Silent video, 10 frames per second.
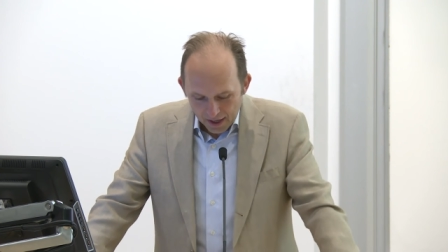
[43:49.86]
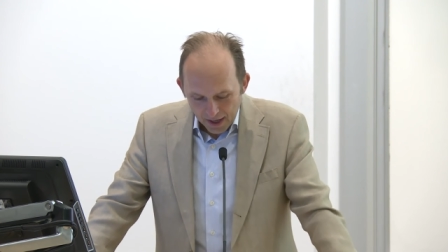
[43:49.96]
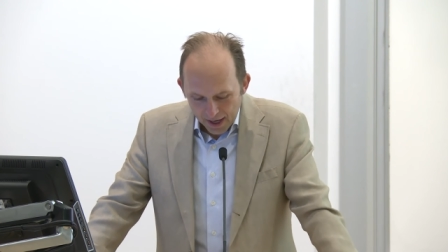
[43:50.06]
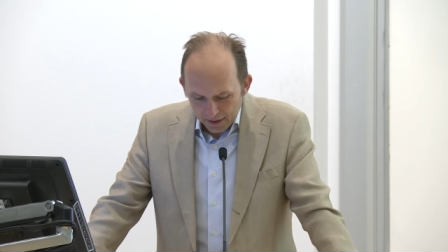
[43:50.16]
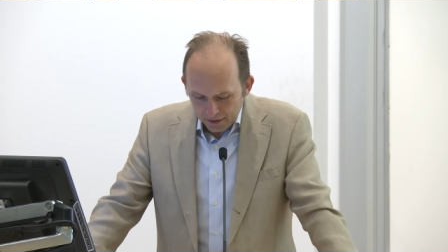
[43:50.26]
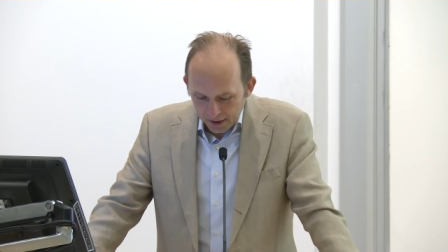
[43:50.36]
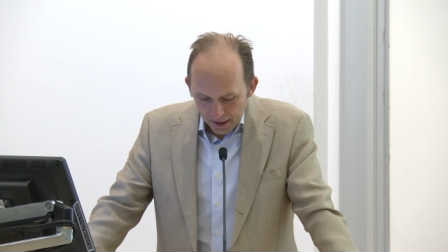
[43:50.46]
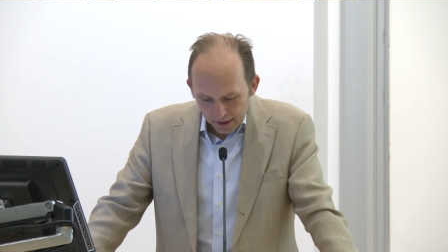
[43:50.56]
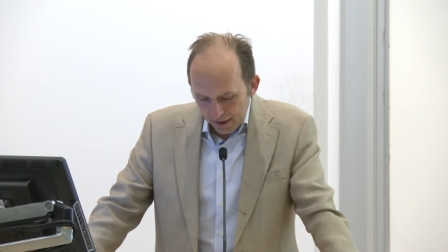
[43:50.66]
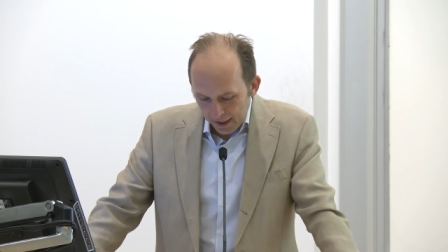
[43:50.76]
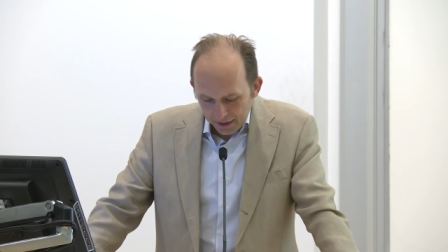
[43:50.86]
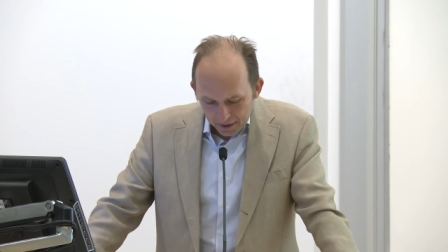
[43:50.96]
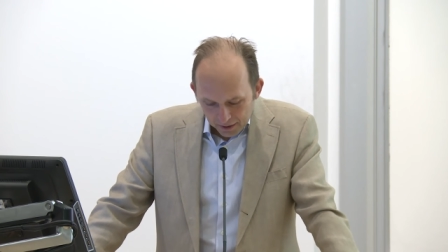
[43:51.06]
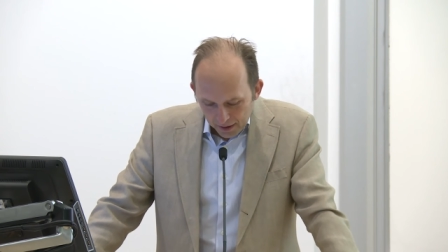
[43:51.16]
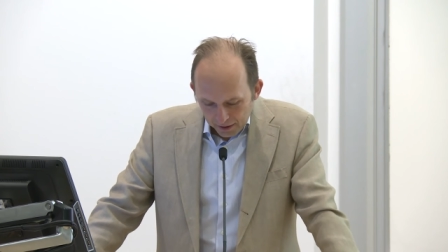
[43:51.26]
And uh, then
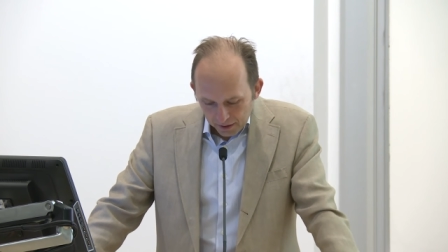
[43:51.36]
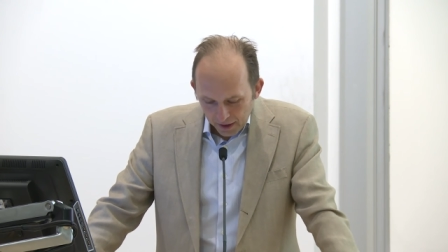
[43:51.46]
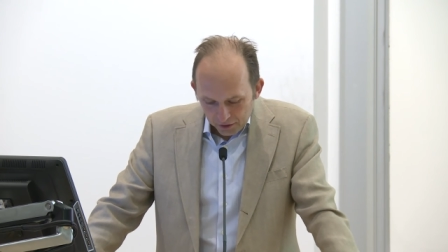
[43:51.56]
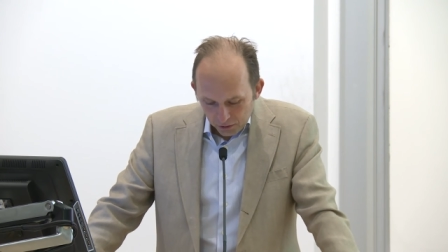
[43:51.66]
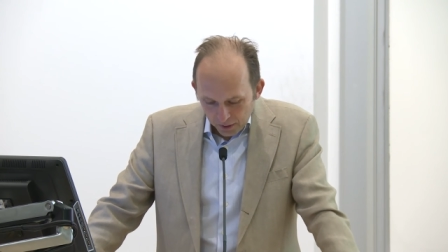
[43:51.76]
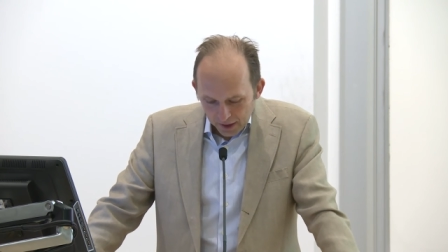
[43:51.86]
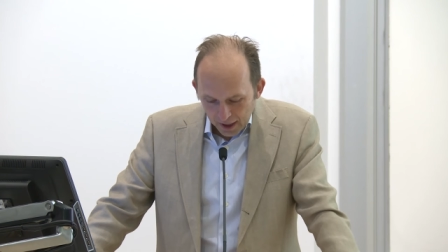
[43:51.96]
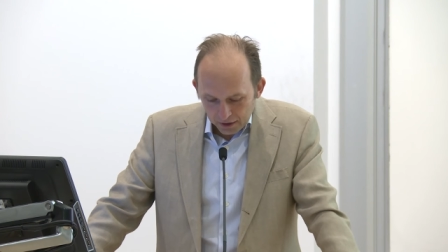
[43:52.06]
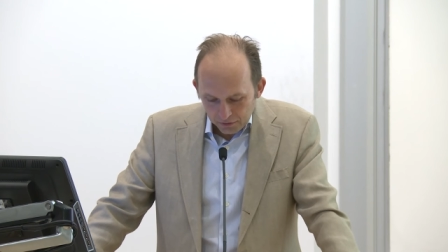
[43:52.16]
I, I, I, do a kind